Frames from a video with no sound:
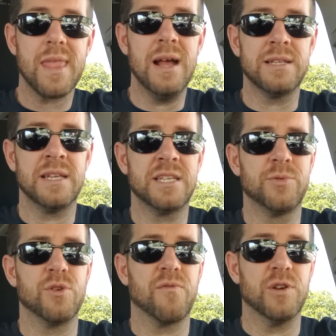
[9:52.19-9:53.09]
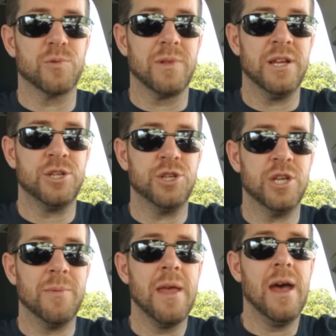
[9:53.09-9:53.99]
since this was your first
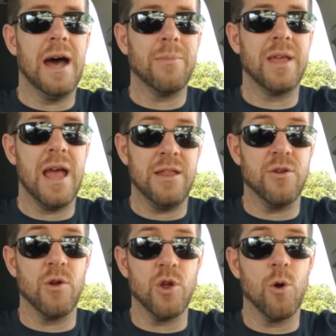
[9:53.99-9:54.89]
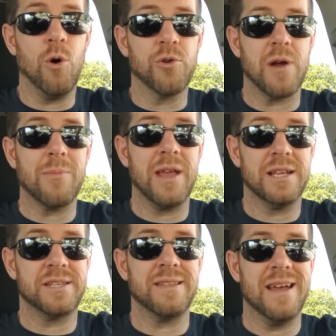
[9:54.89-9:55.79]
relationship, I'm getting you're, you're older. I'm
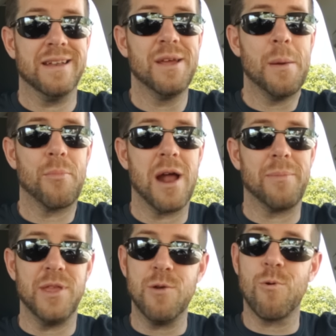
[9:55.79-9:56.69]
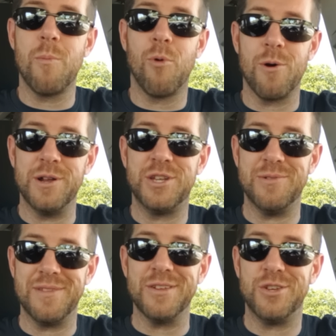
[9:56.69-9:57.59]
guessing that probably you were more
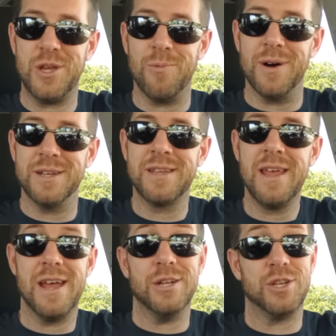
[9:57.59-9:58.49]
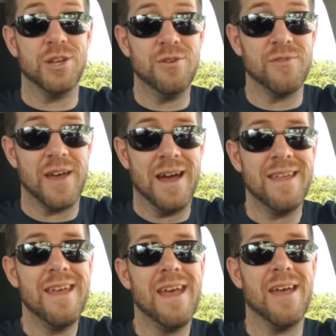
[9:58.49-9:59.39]
into it than she was, and she knew that,
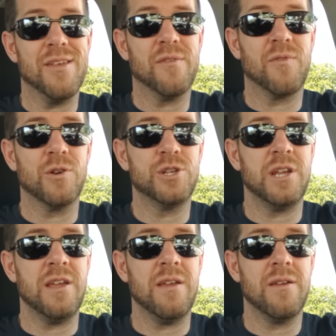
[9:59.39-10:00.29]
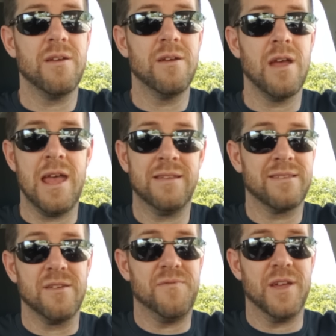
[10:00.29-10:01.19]
and therefore she
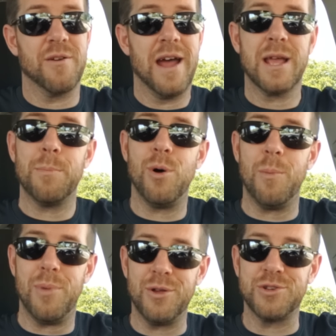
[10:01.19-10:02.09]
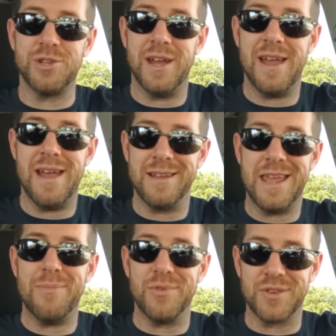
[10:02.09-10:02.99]
instantly figured I can pull bullshit and
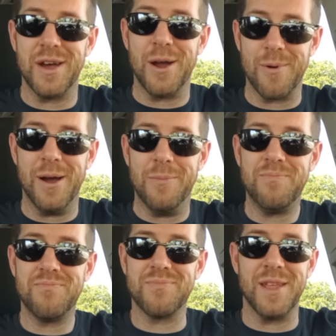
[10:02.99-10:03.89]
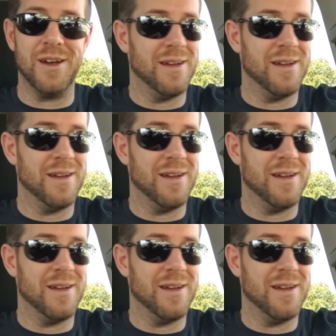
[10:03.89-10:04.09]
keep this guy around. You know,